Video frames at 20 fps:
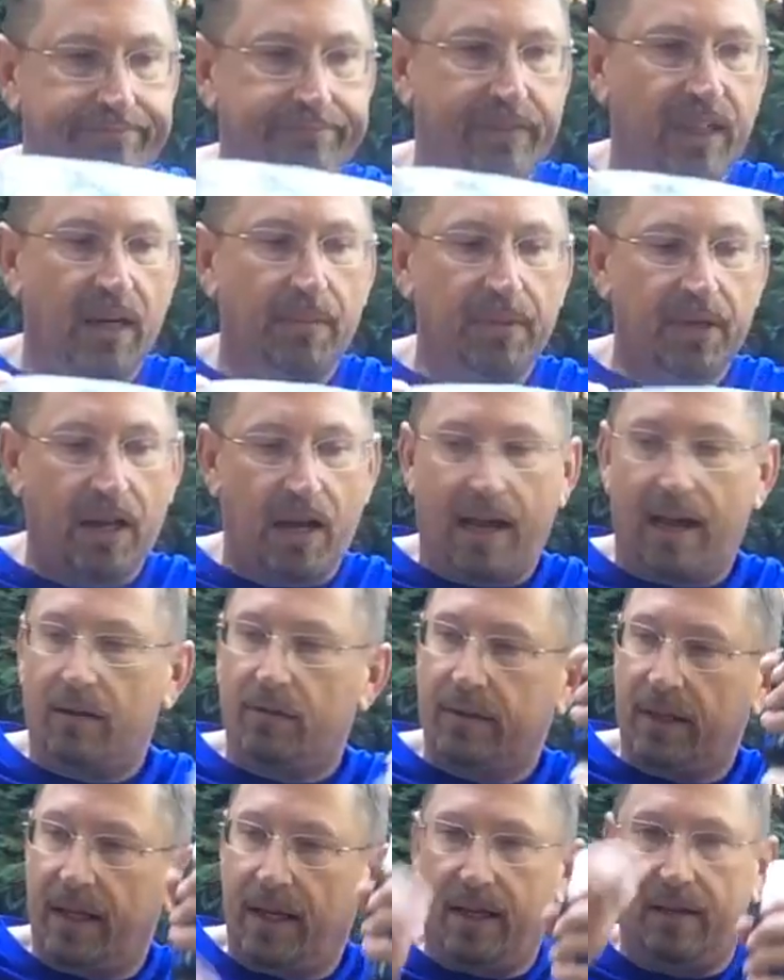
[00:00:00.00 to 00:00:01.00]
dump it out
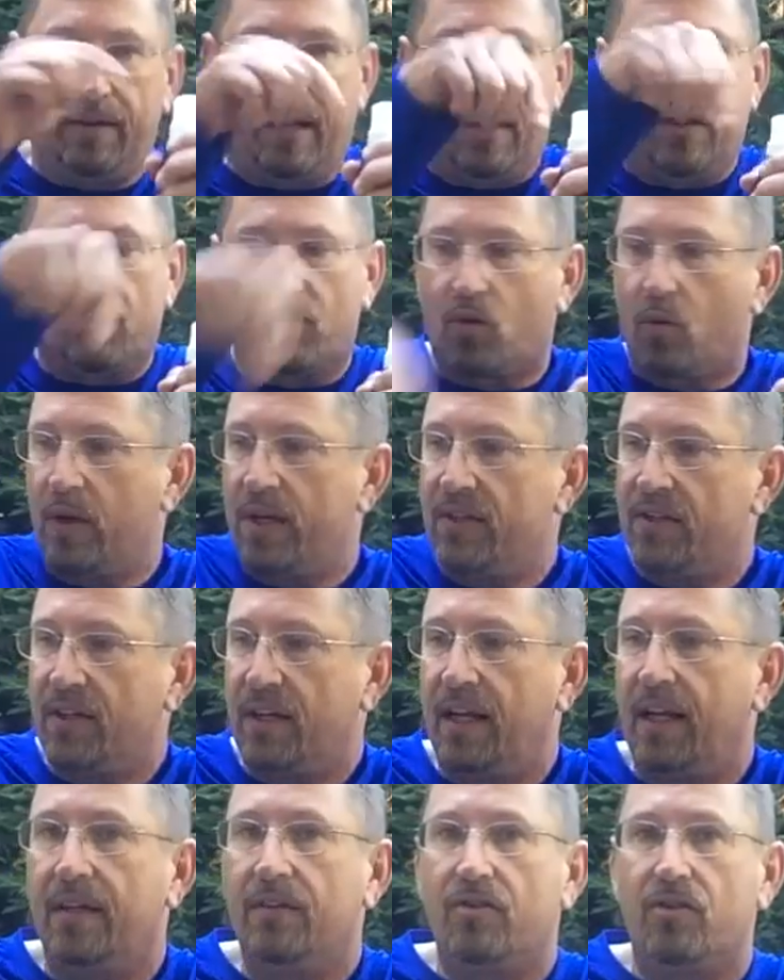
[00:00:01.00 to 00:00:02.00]
and squeeze
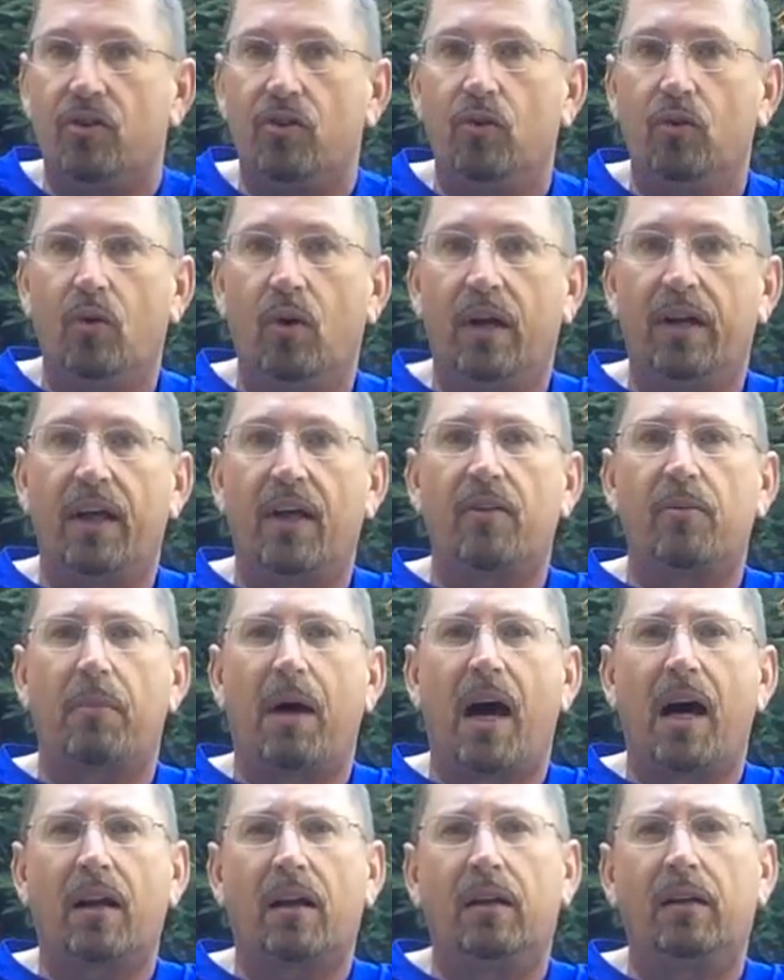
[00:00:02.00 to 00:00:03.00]
it into another
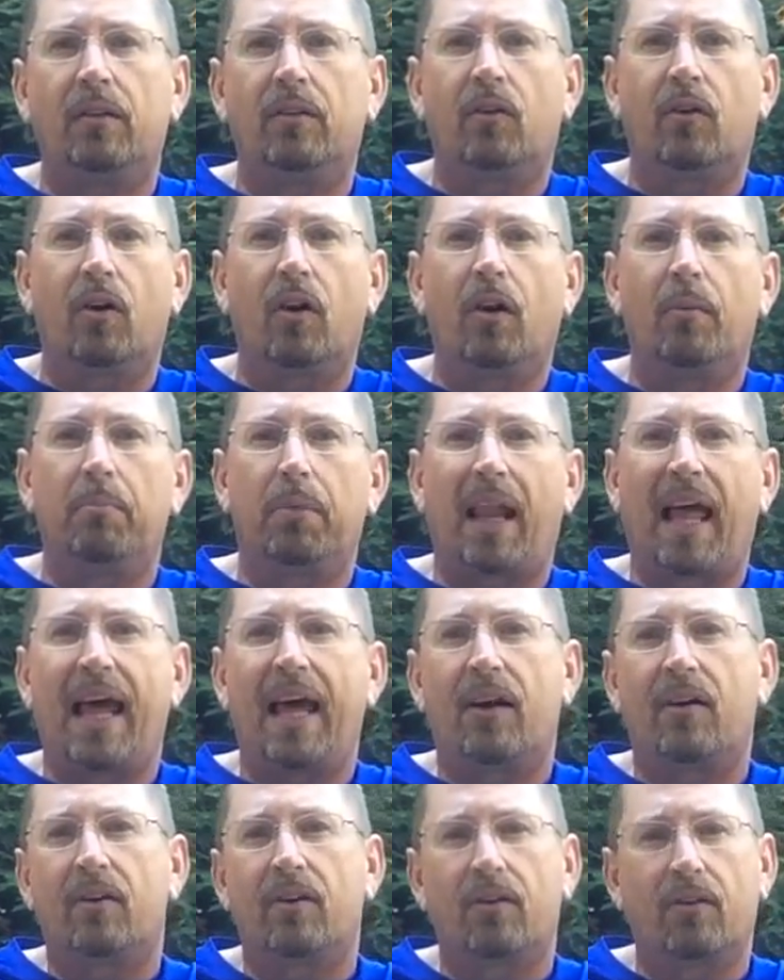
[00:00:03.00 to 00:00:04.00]
bottle or
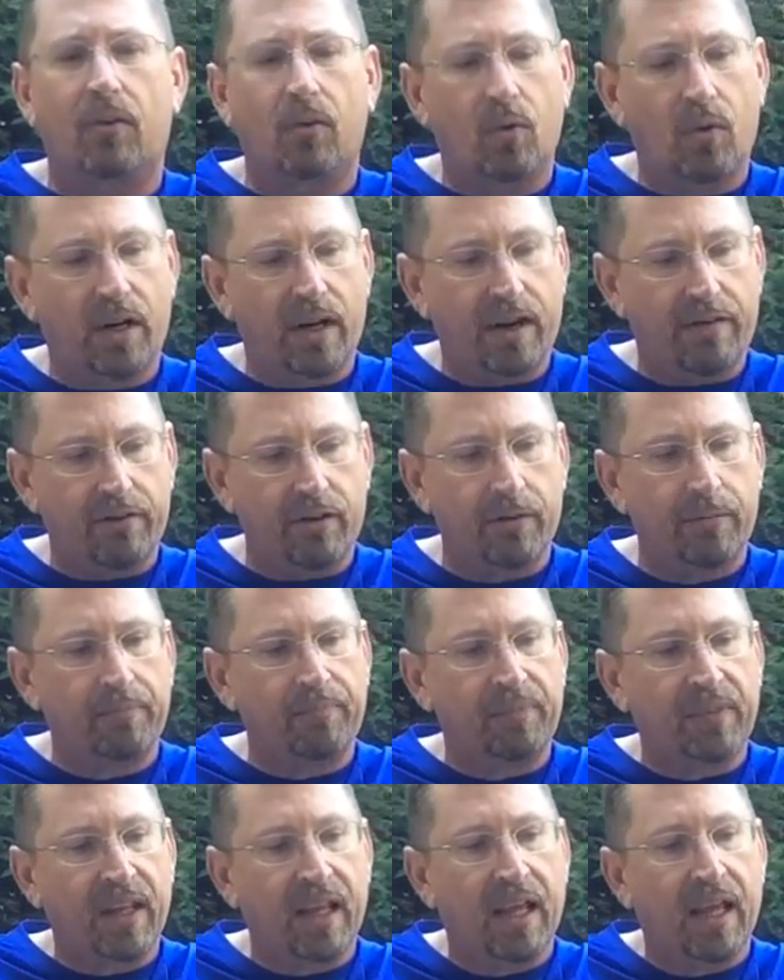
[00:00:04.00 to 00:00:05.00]
bladder or whatever.
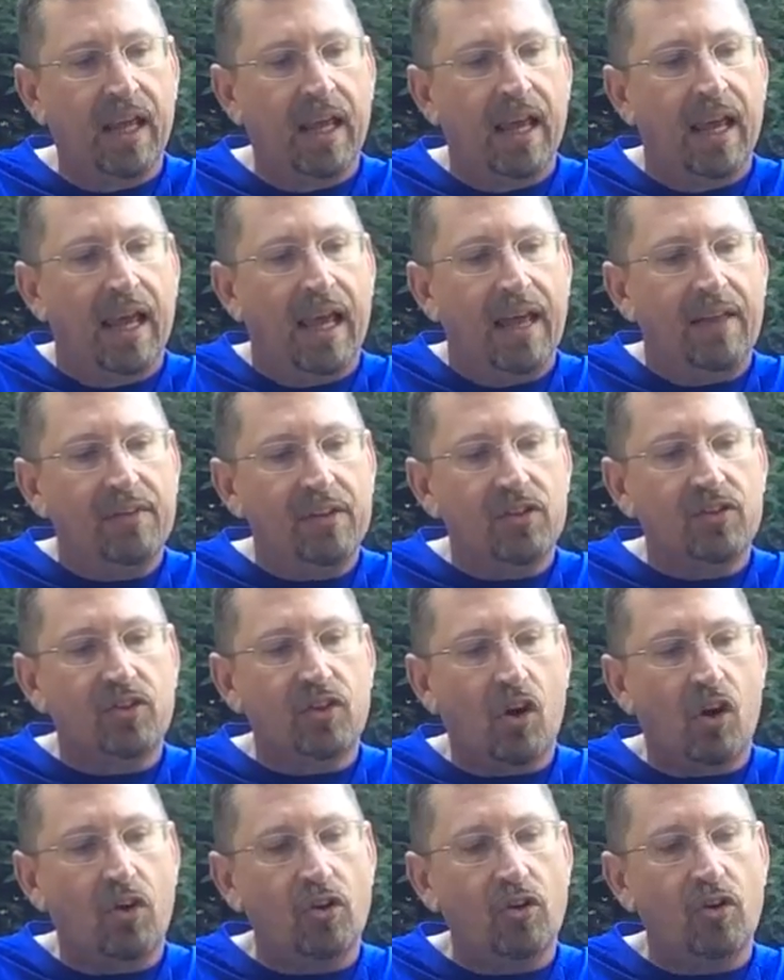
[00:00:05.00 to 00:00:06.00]
And this
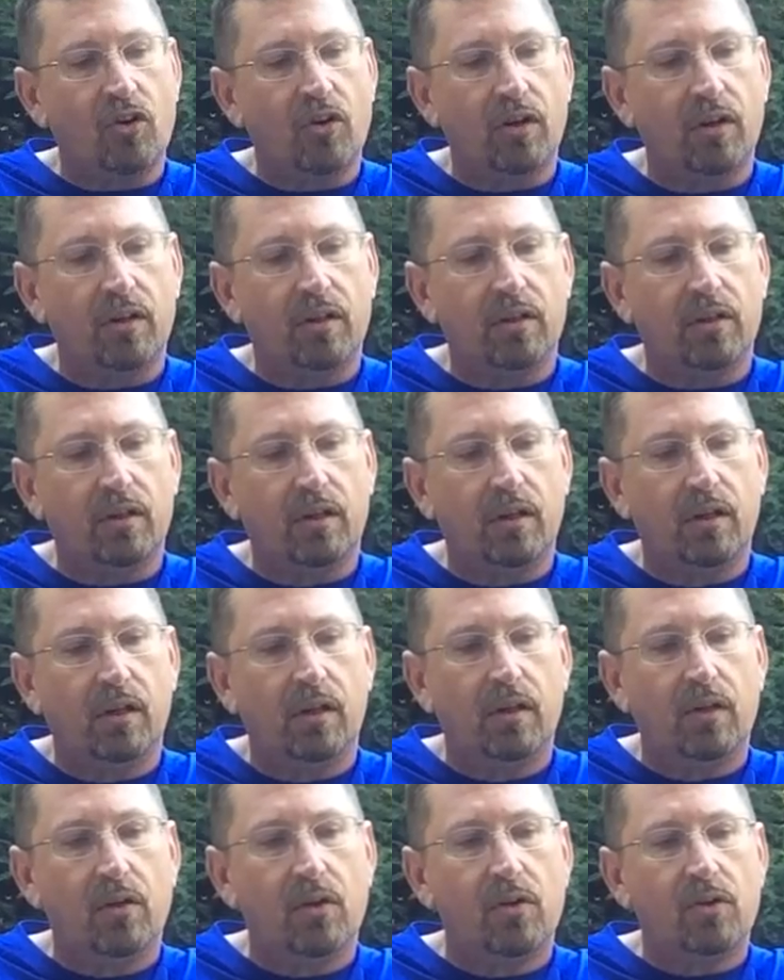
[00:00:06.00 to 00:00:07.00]
Sawyer
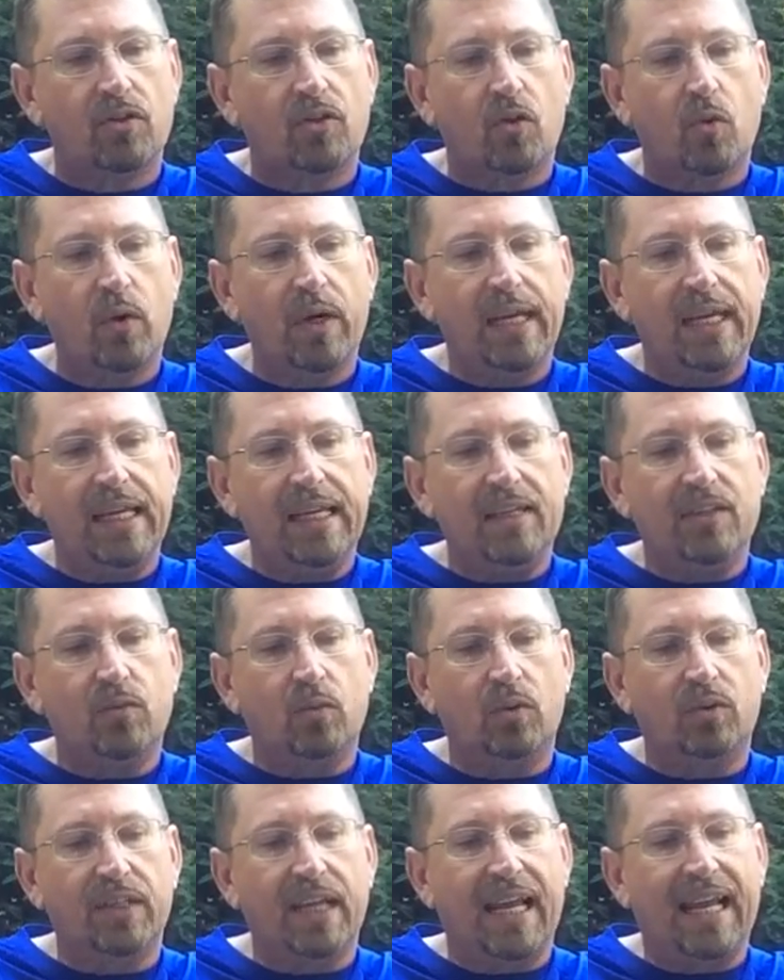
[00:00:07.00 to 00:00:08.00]
squeeze
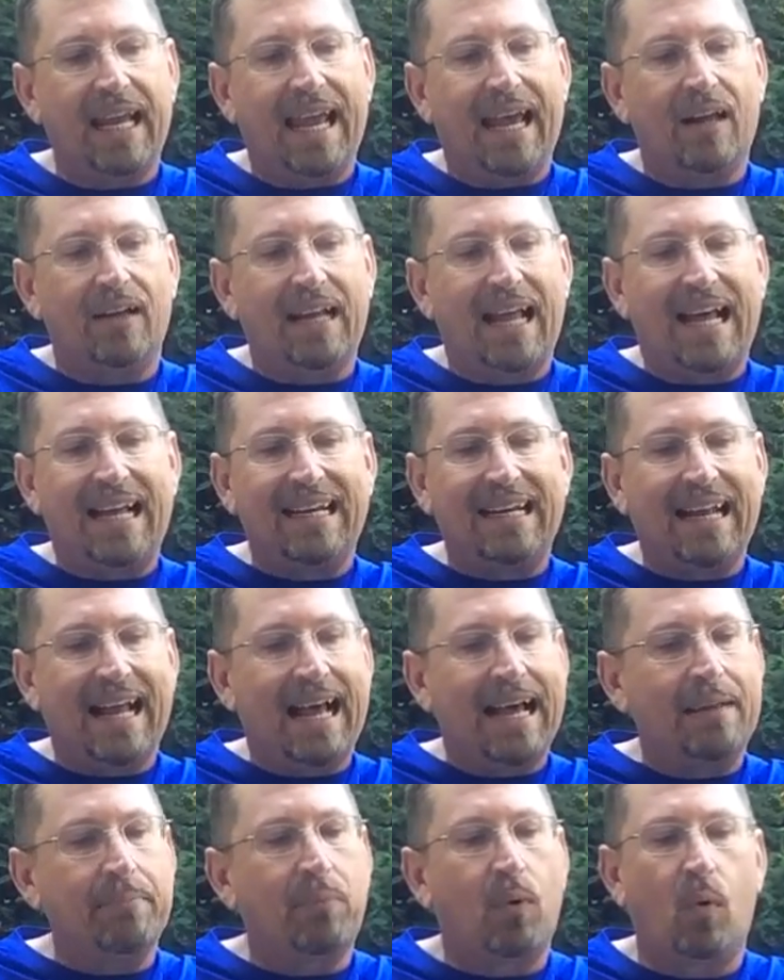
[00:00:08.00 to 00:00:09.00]
will take out
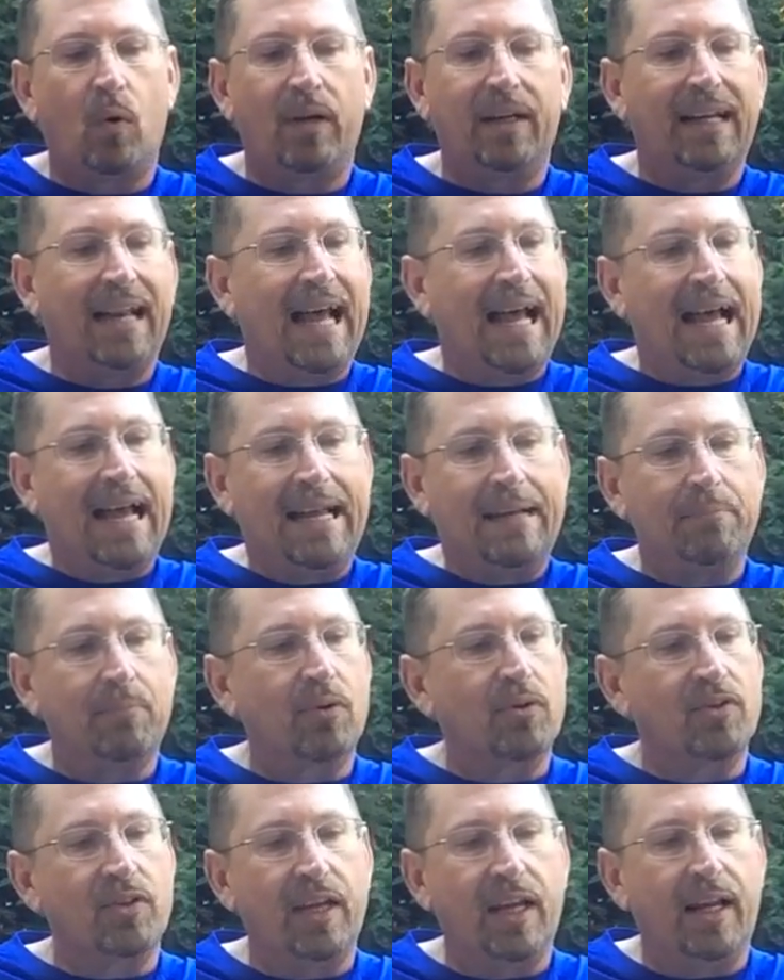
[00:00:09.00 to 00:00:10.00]

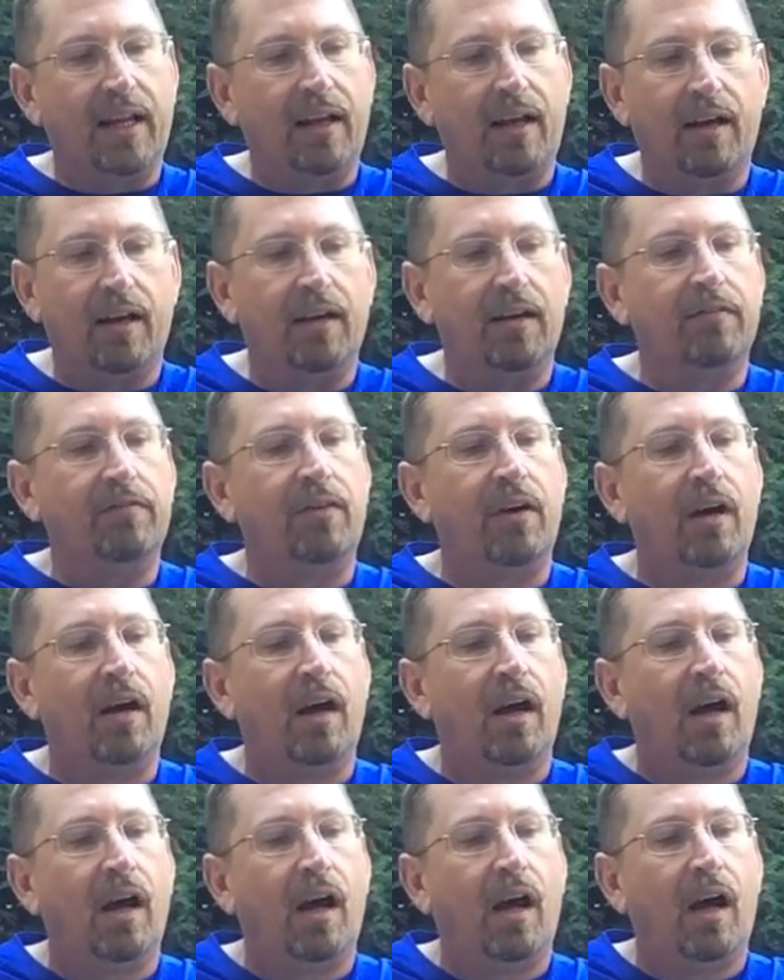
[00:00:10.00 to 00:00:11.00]
99.9% of
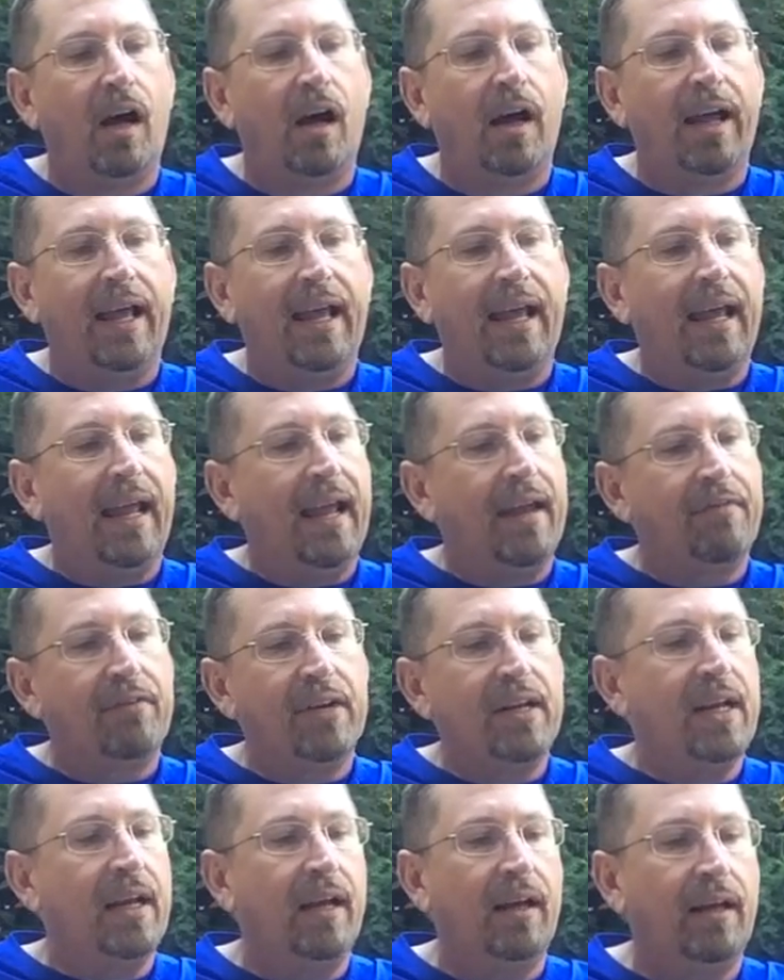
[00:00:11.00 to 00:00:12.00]

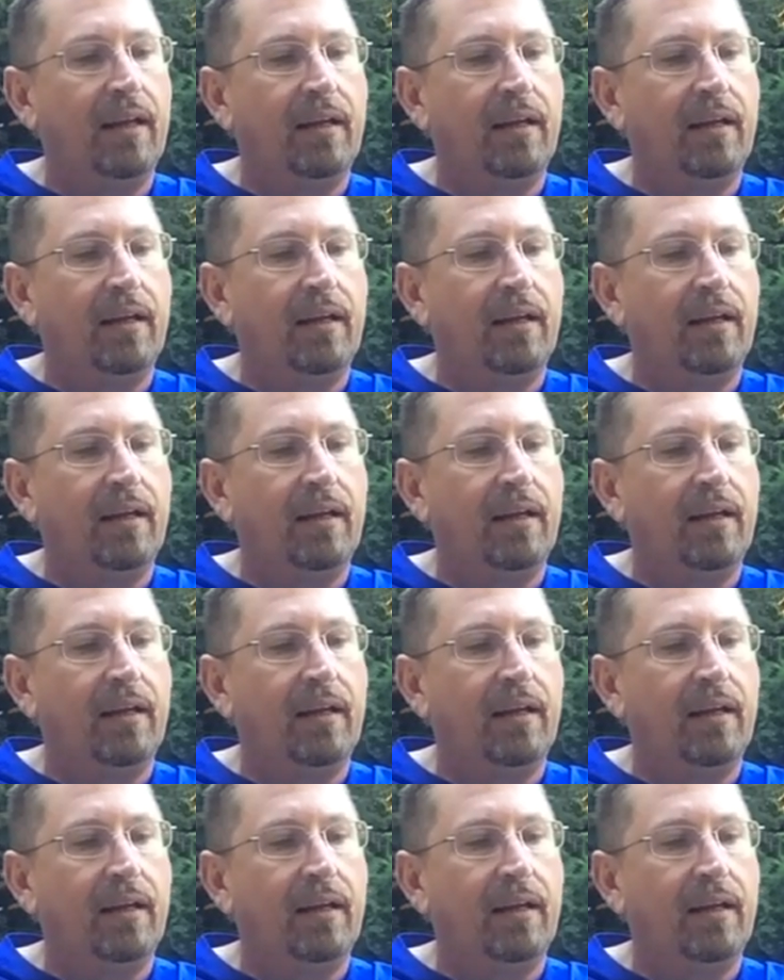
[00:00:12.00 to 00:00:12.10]
every